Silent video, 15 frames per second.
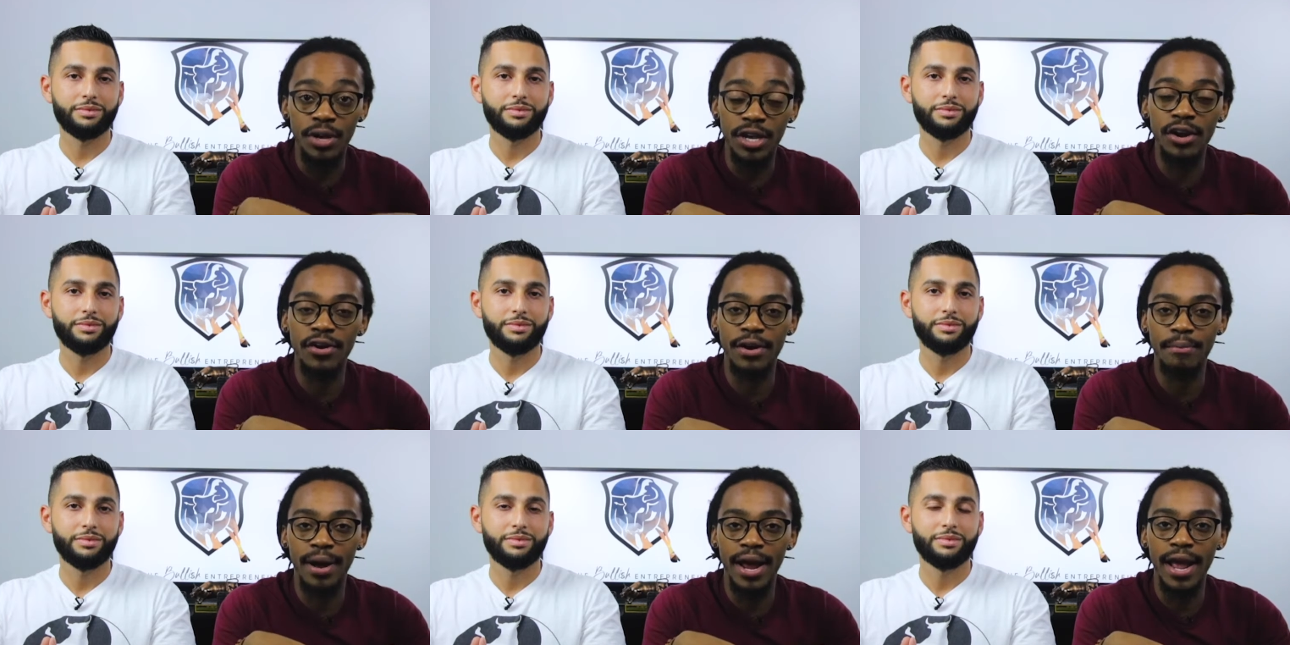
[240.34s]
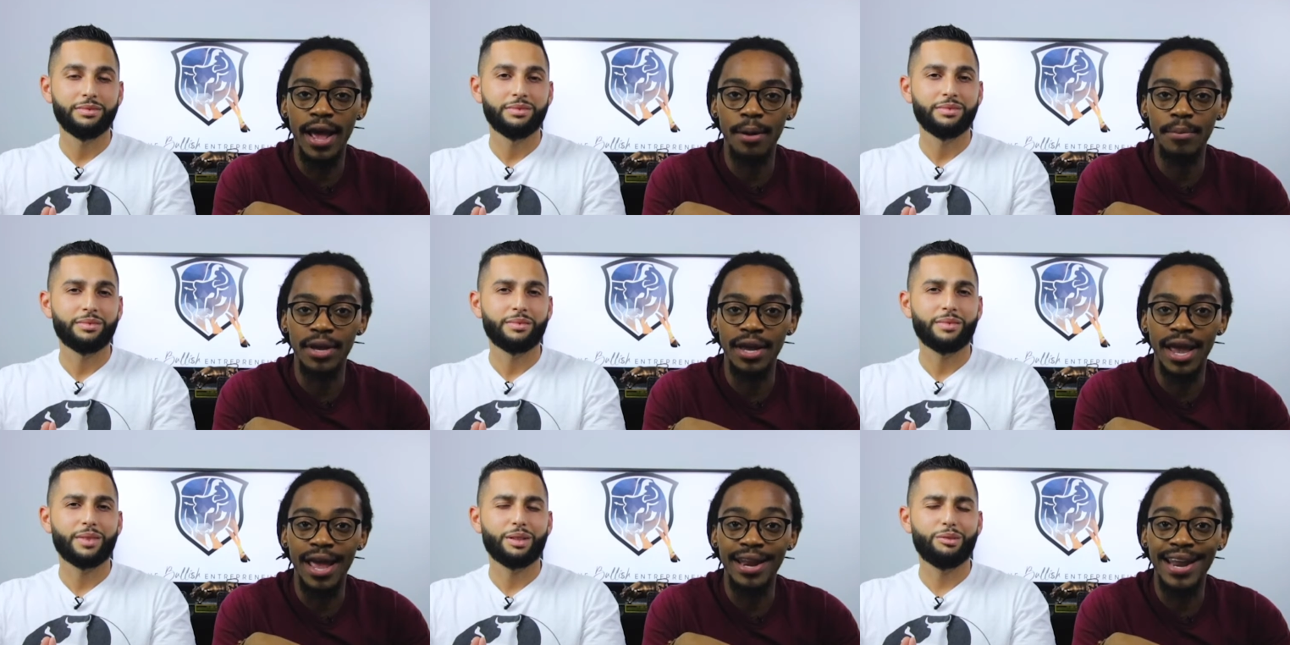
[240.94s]
Speaker 1: here in
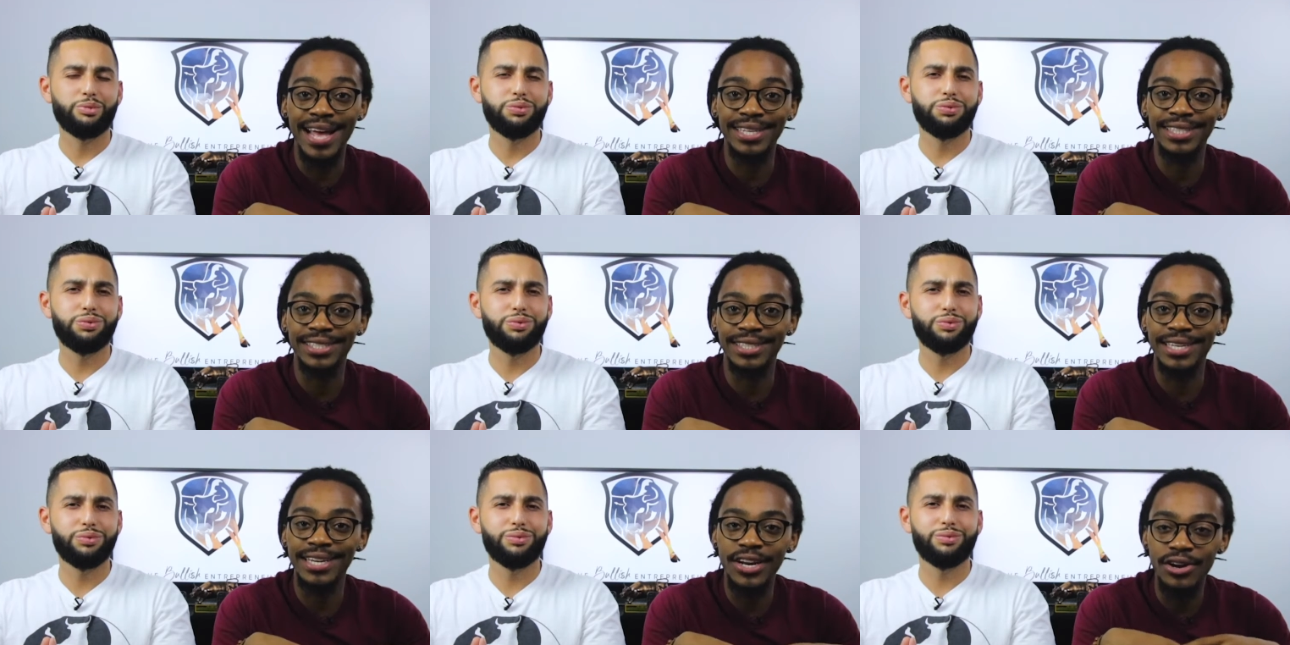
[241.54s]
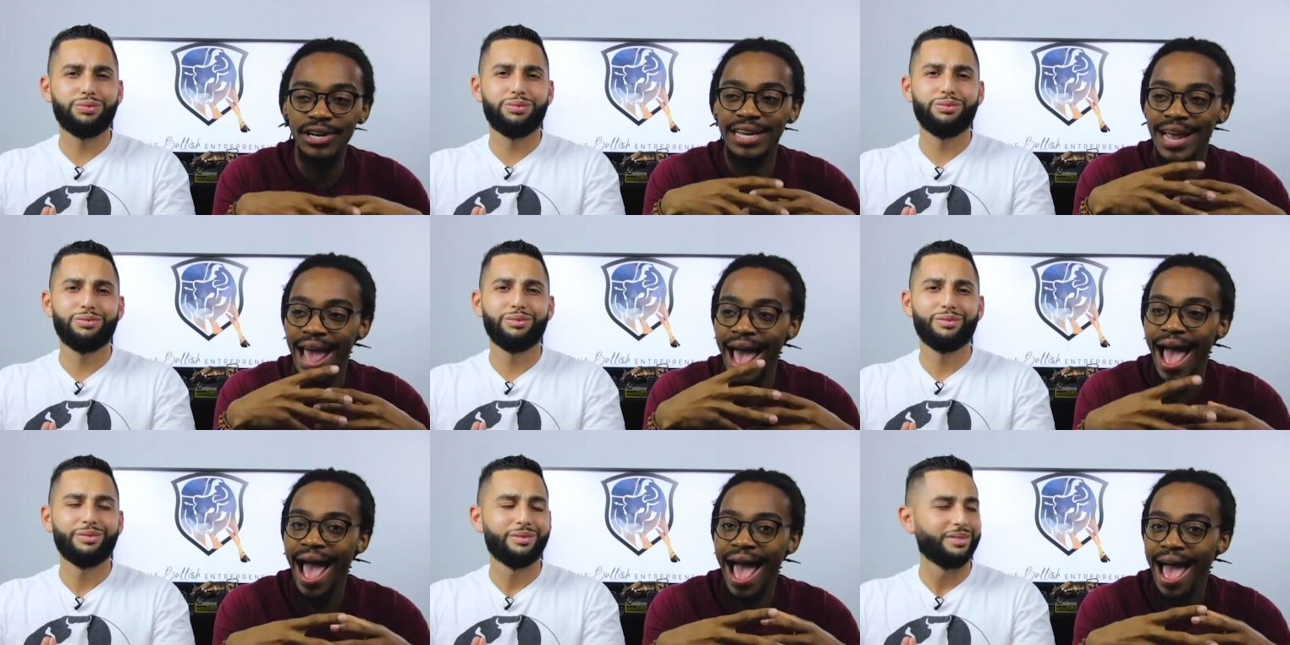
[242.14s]
Miami. And that's nearly
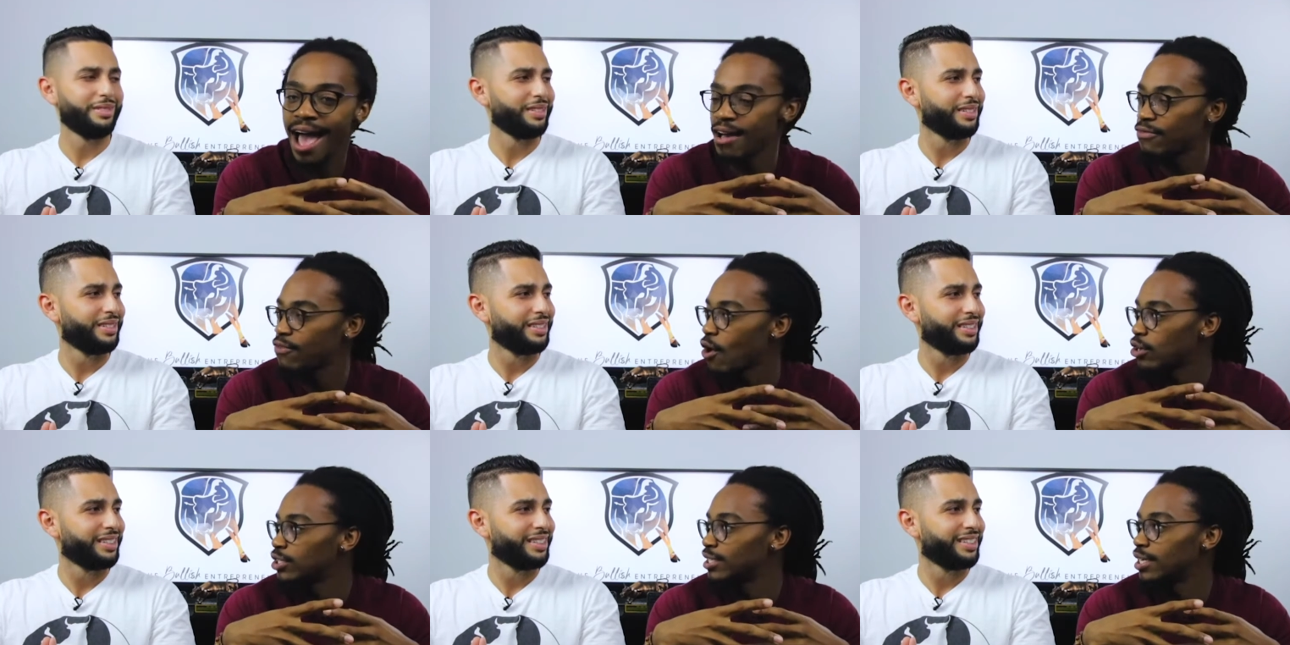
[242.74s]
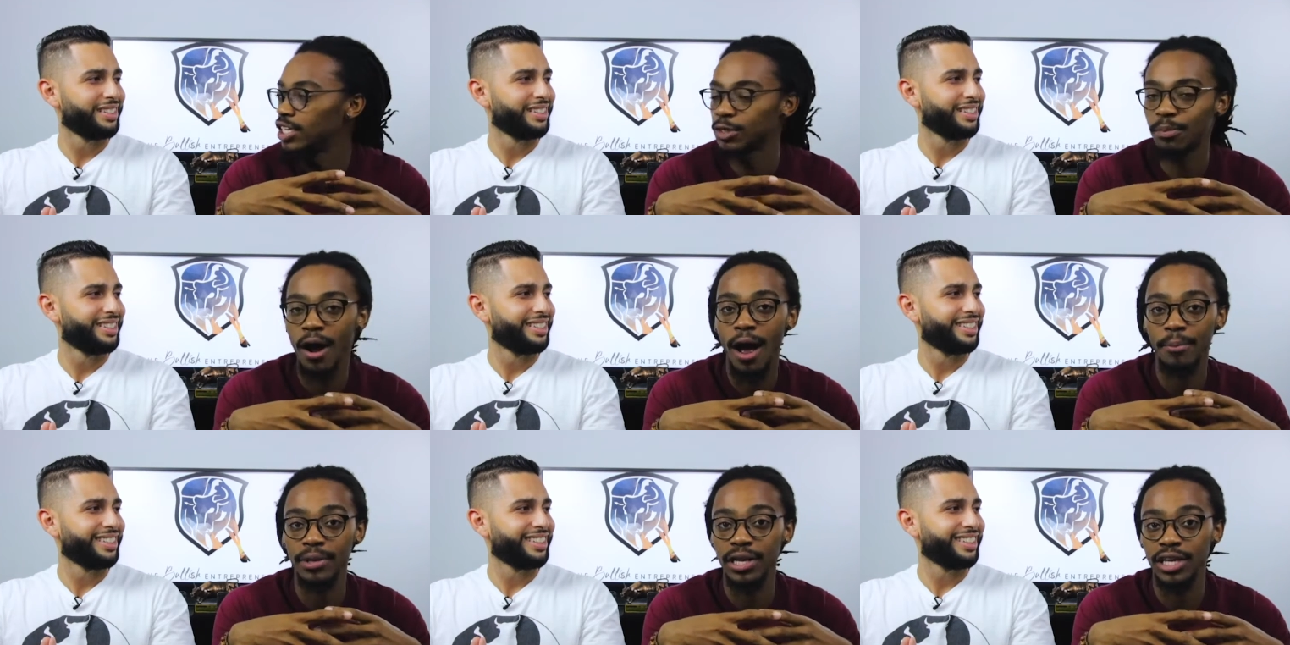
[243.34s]
half our city's
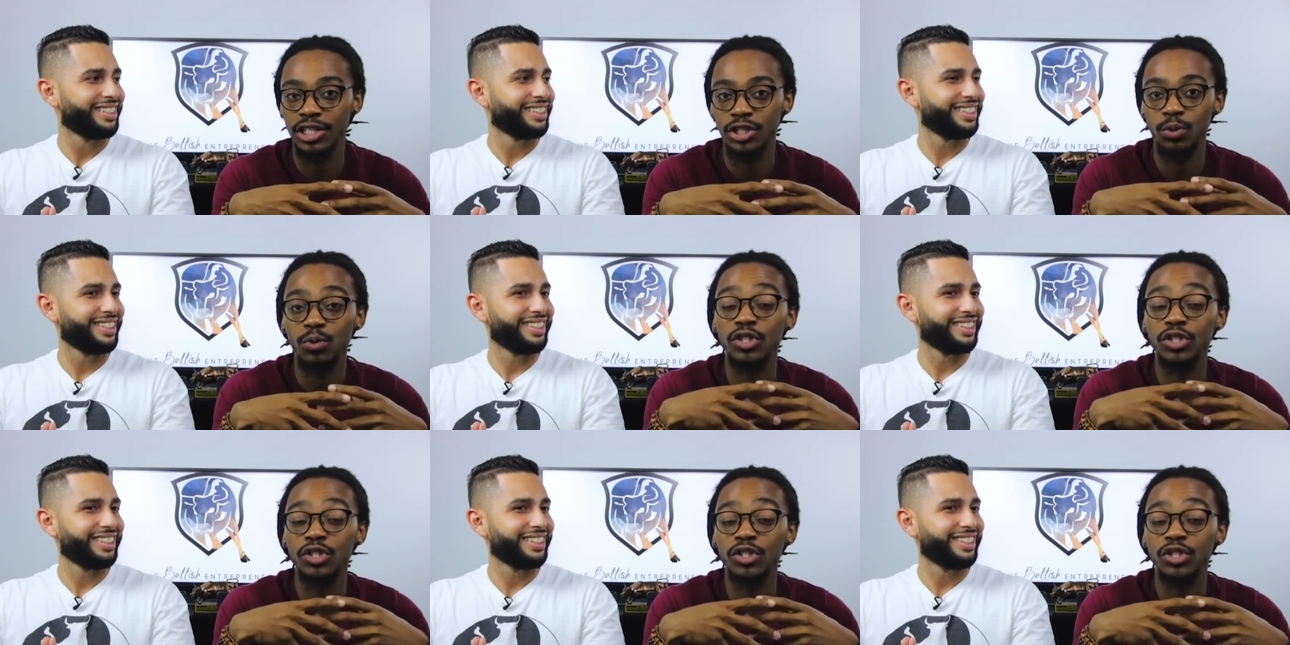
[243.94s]
population,